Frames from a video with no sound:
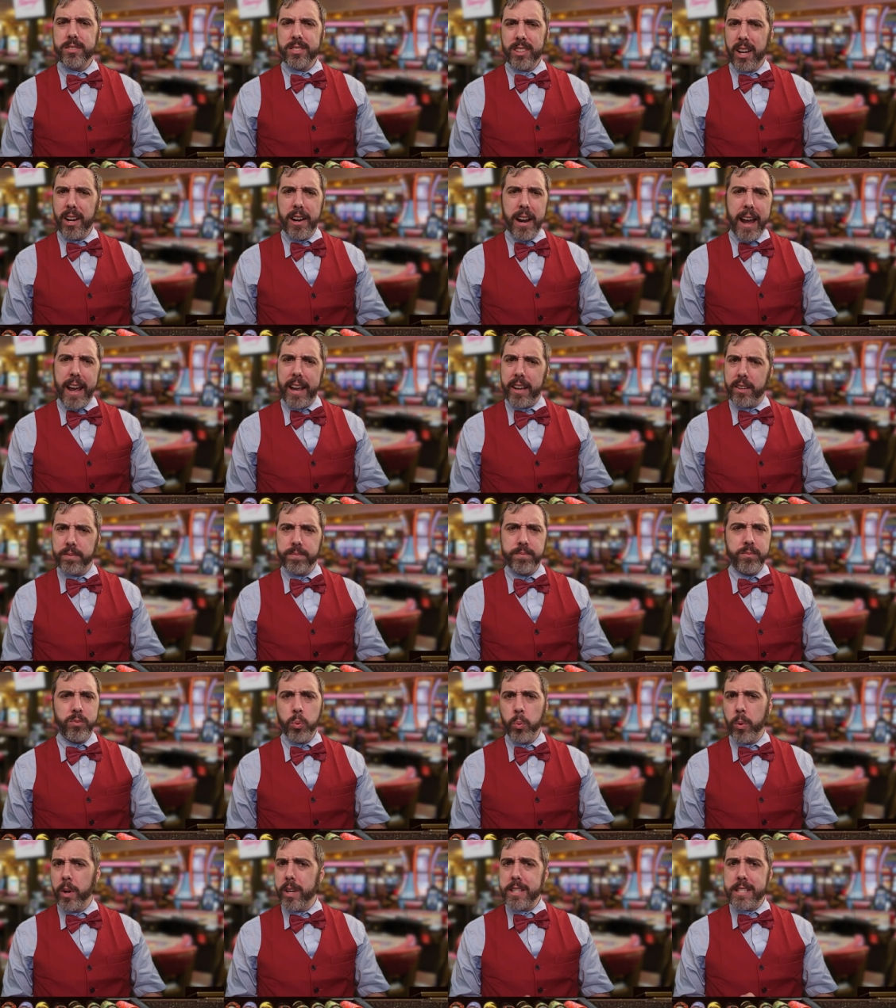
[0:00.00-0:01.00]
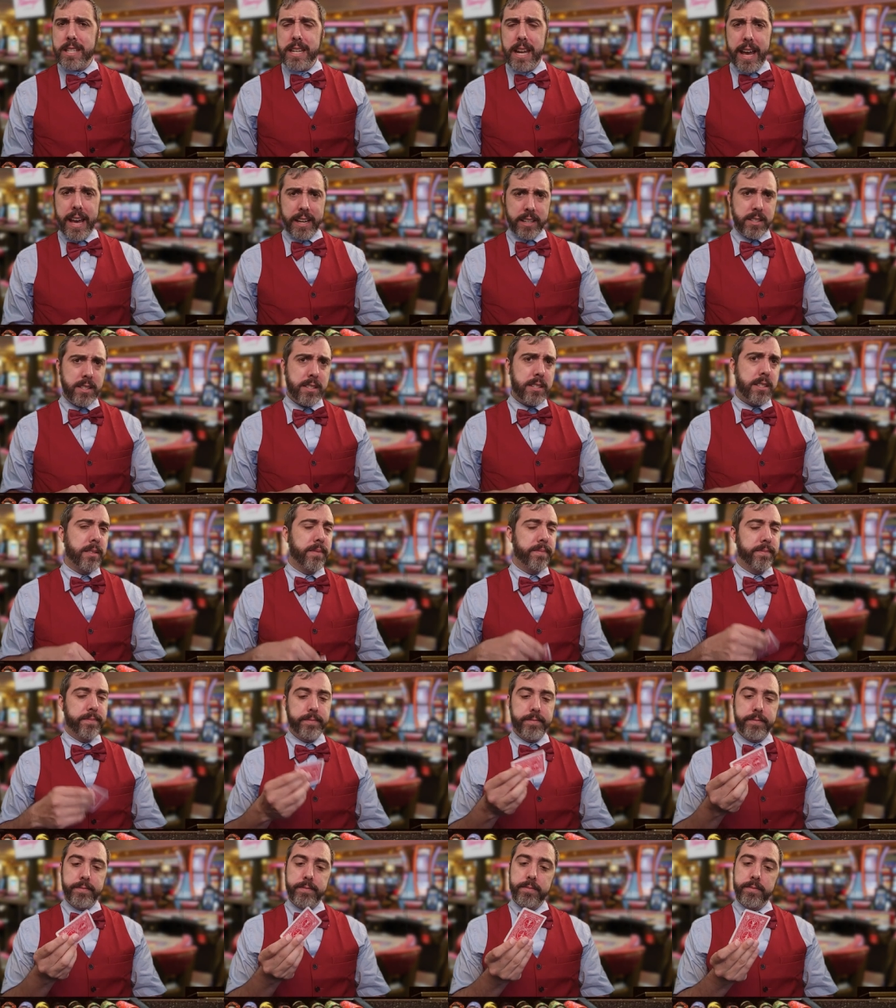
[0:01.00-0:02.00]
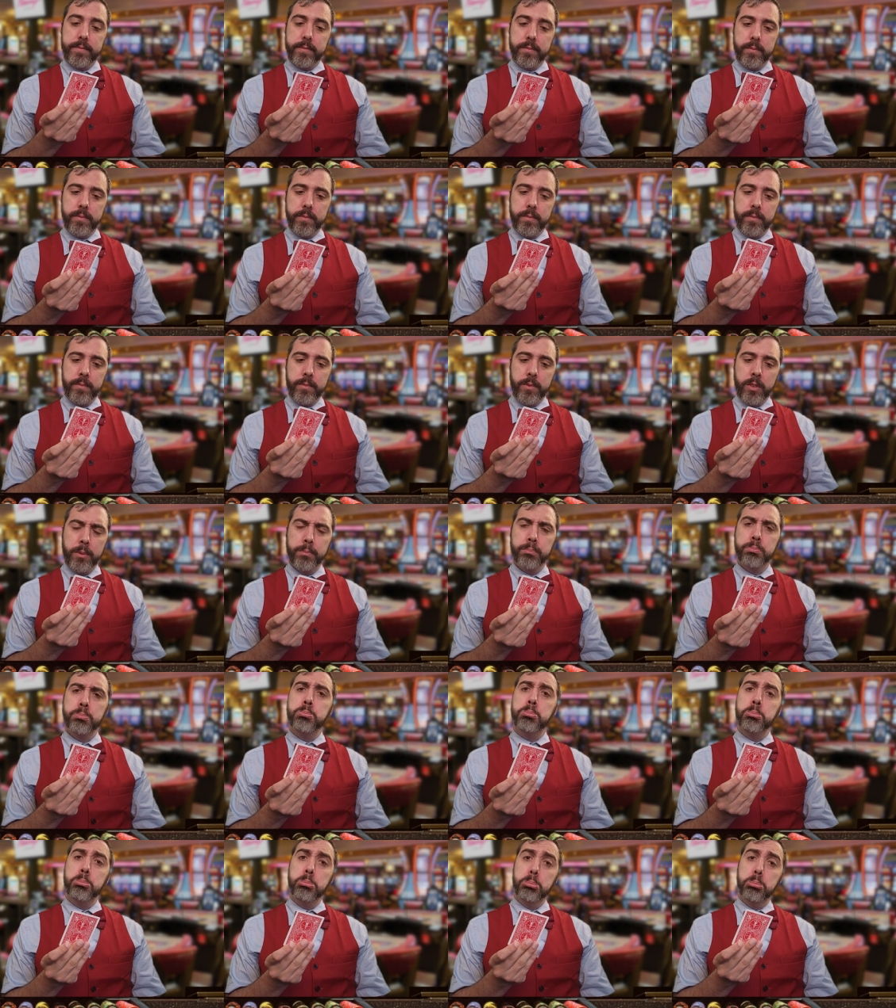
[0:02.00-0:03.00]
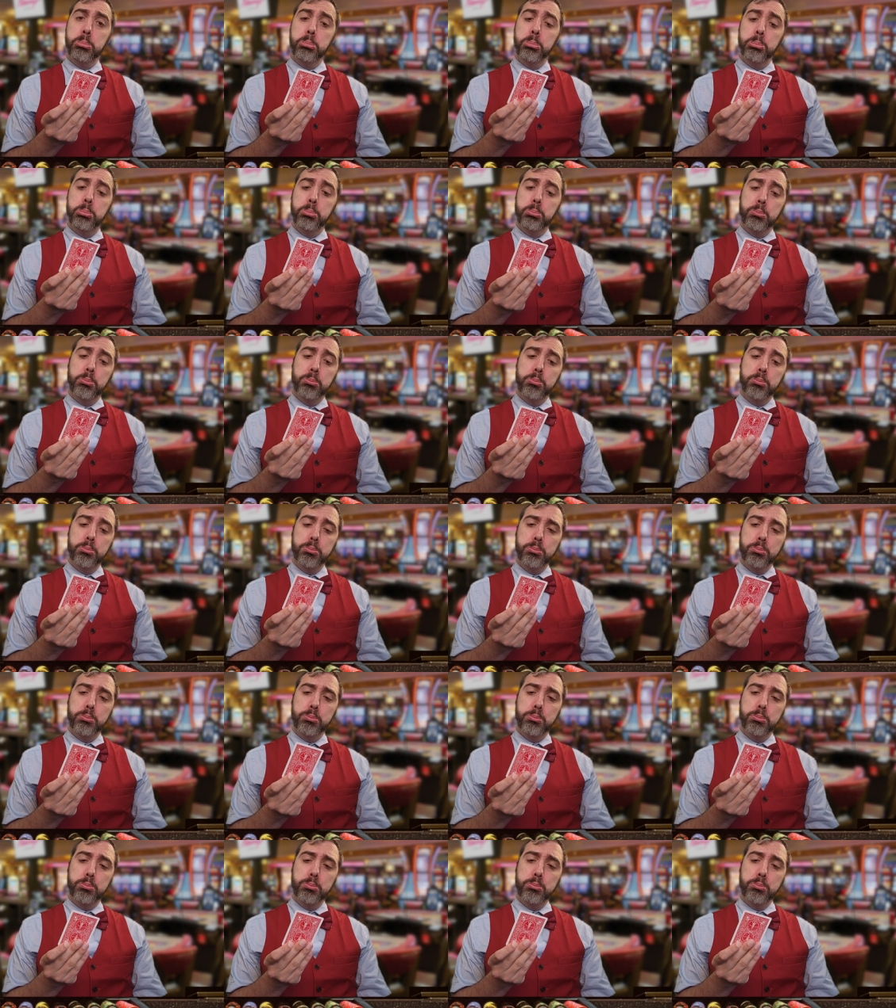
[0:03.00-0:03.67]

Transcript: All right, what's next? Hmm.